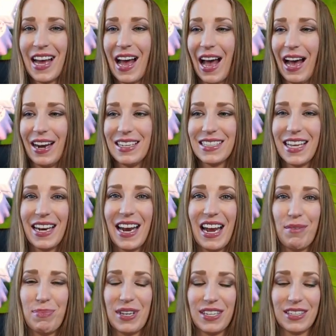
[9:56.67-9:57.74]
How does that
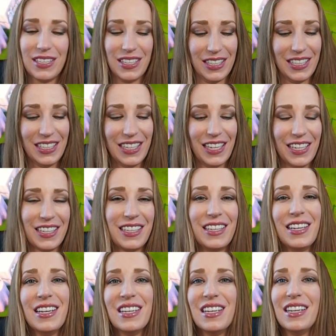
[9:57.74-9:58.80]
happen?
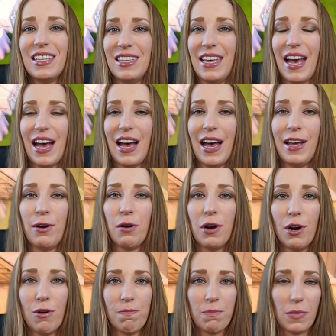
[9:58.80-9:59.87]
yeah, I don't
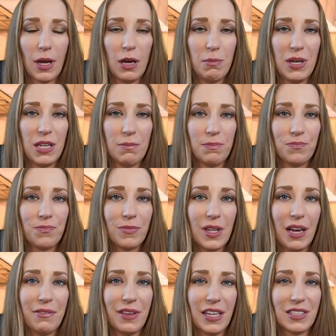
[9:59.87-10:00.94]
know. I mean,
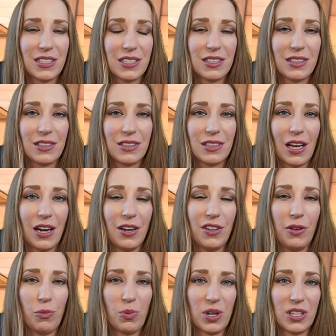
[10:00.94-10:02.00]
if that's kind of
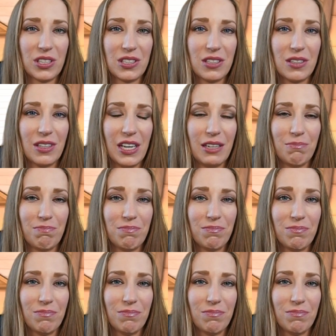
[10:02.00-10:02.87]
the worst thing